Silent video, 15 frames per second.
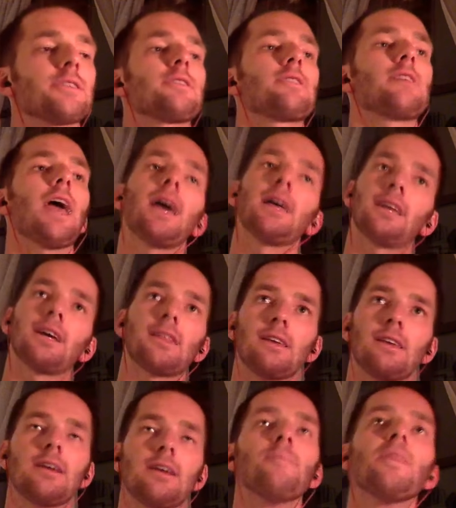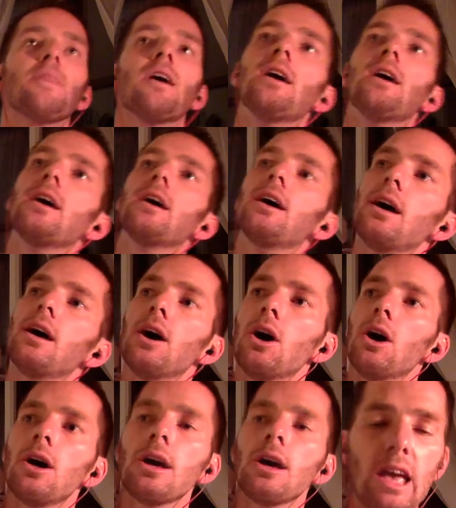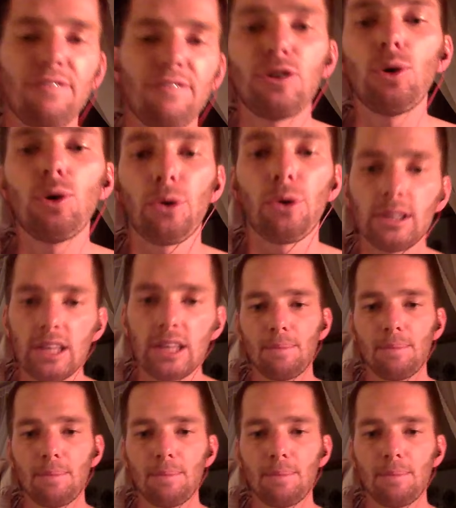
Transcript: If you are an elite